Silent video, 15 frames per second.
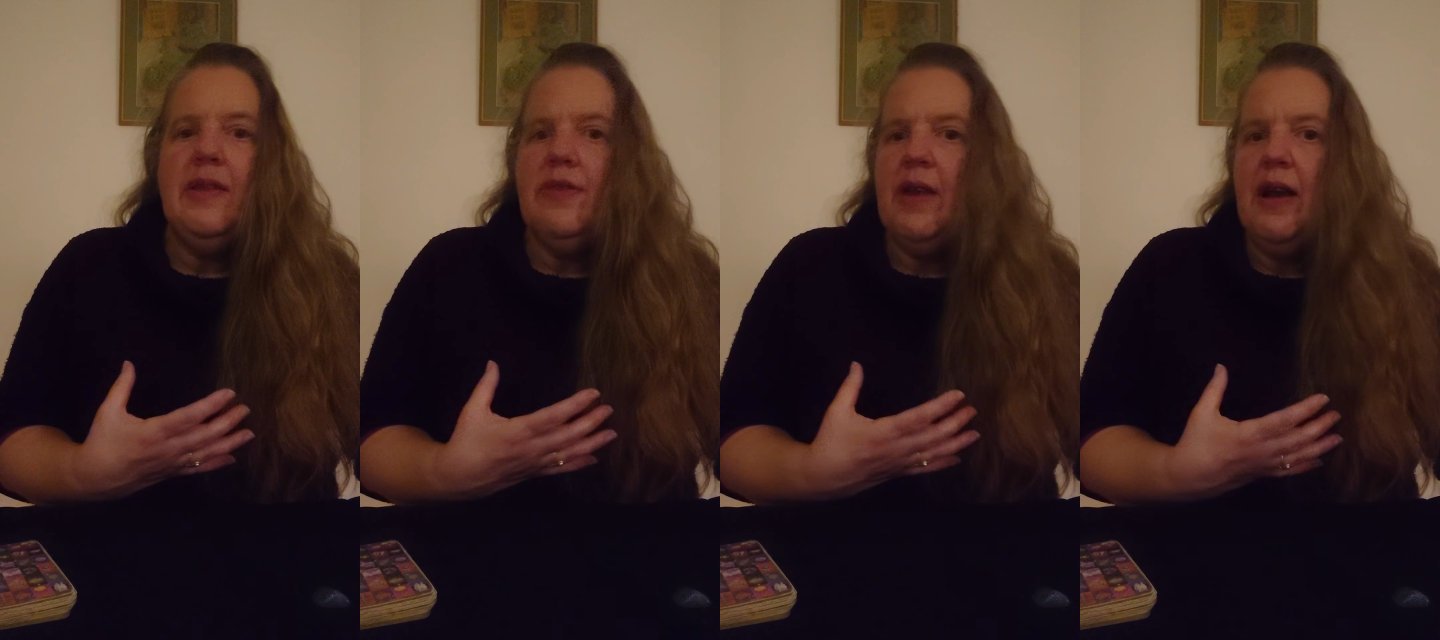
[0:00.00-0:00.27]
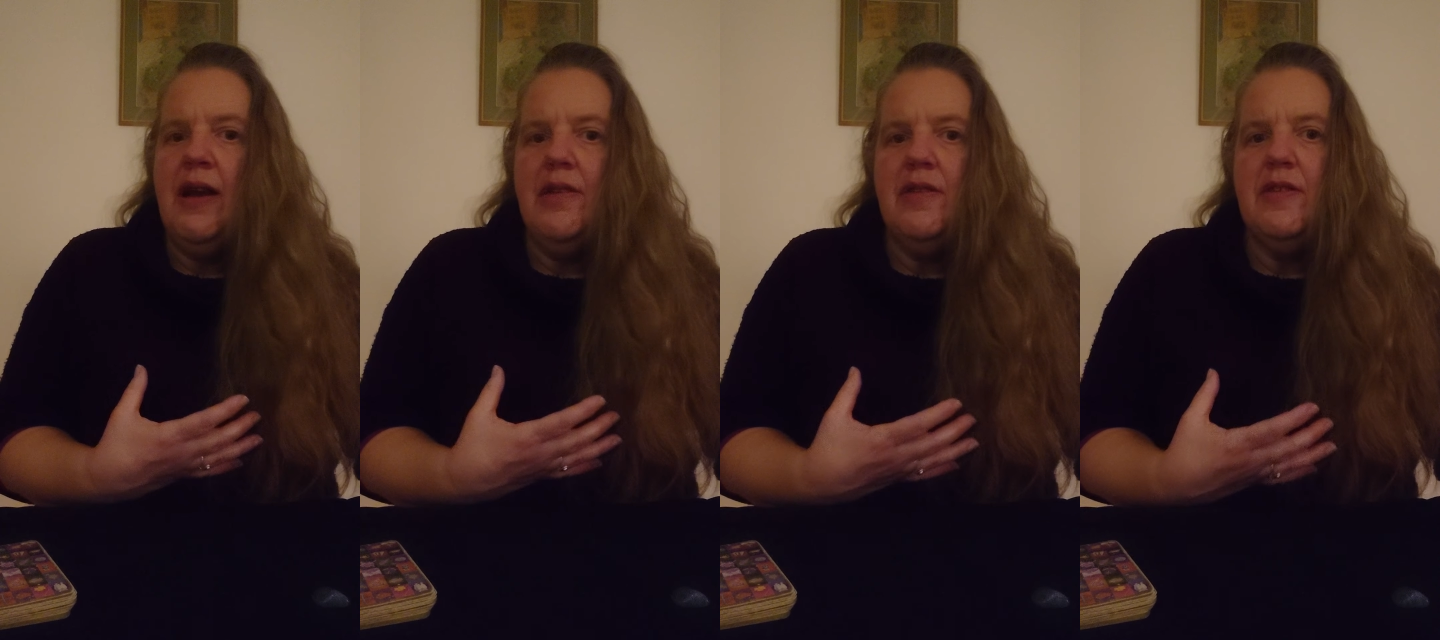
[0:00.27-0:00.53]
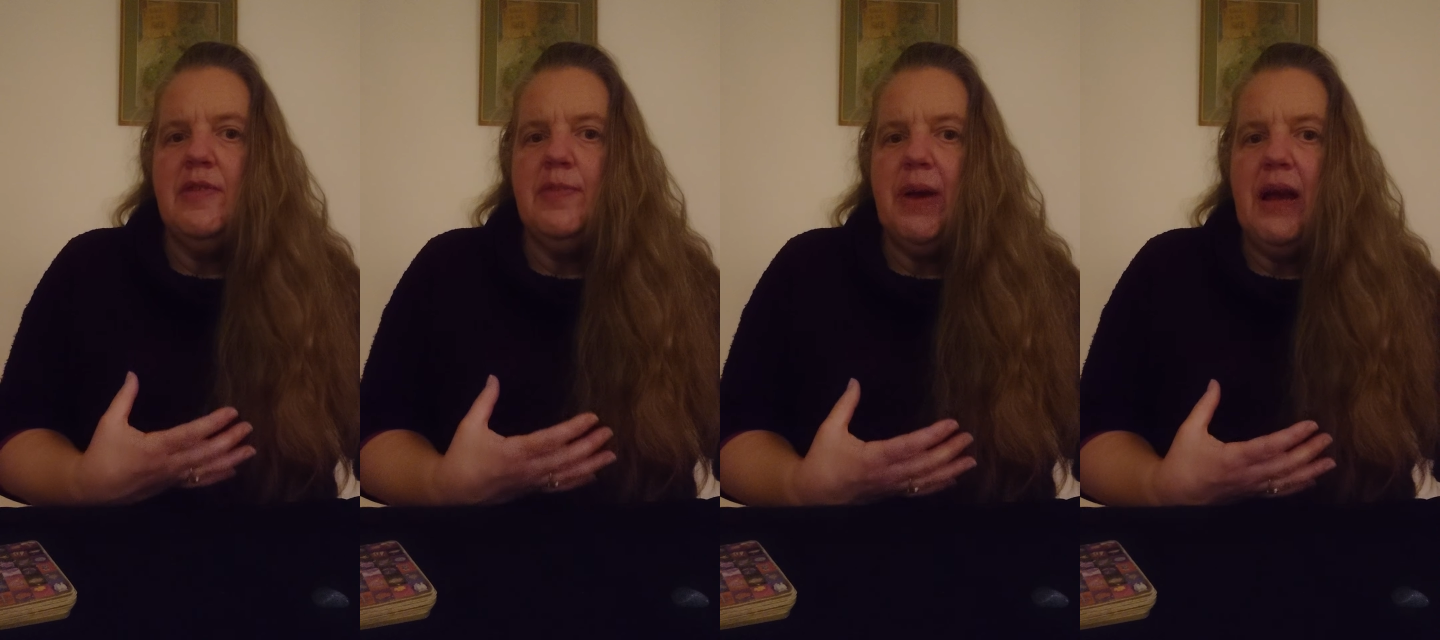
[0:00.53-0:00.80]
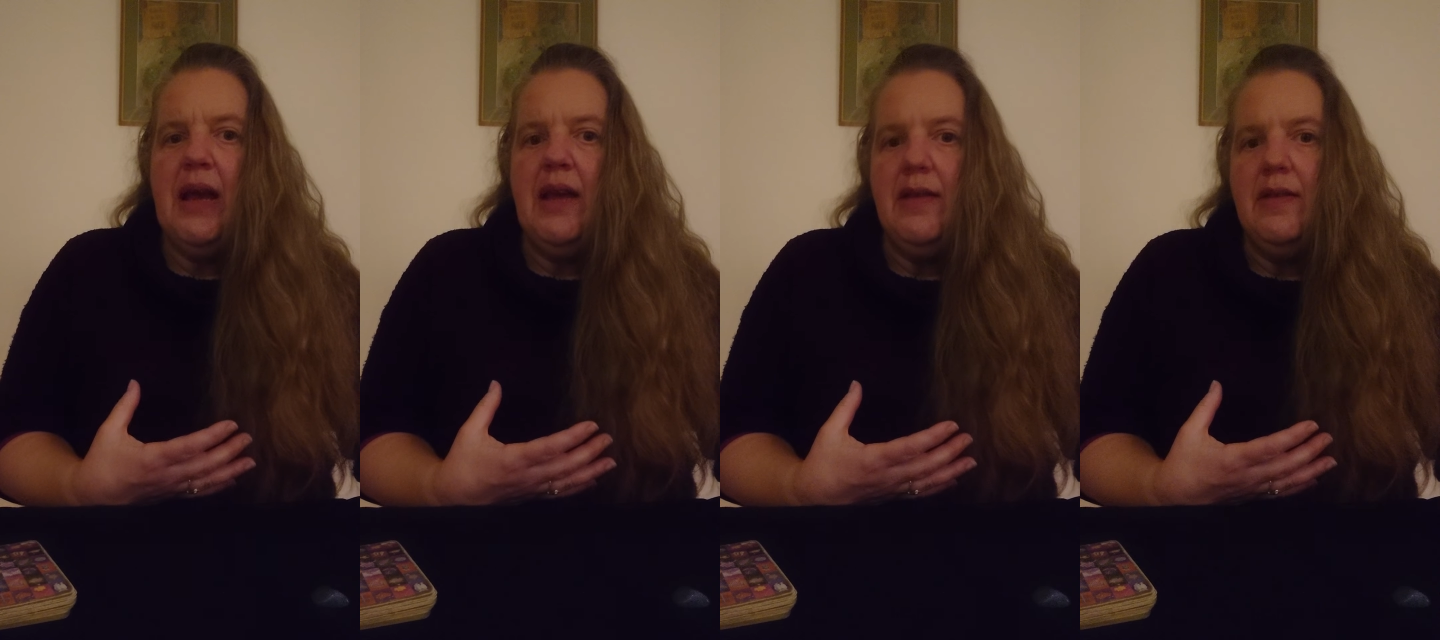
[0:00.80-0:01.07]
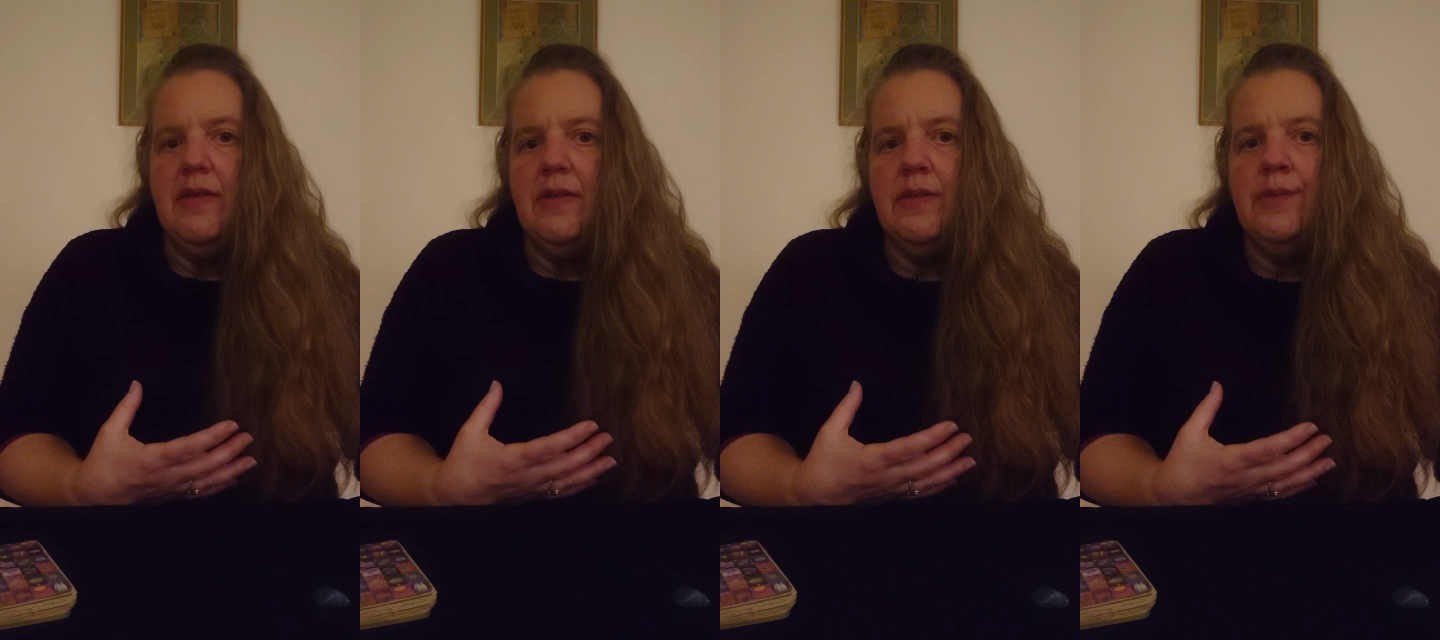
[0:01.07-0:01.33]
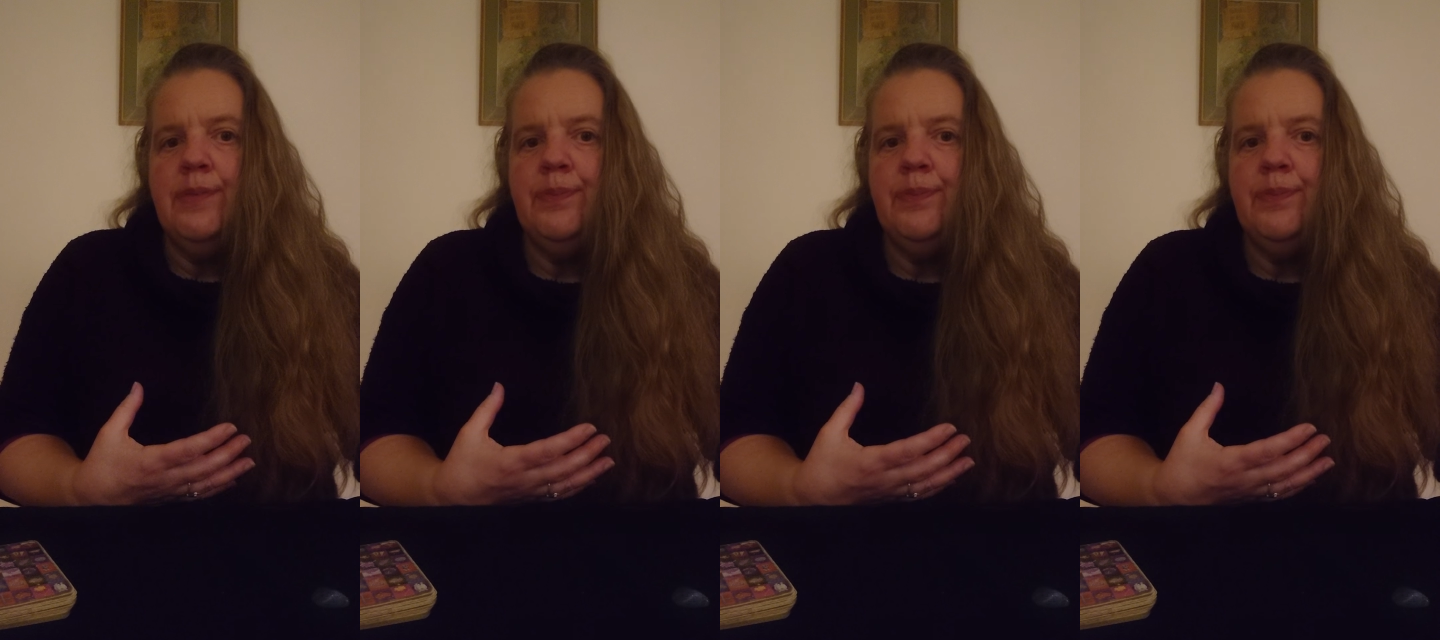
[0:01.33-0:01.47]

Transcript: that space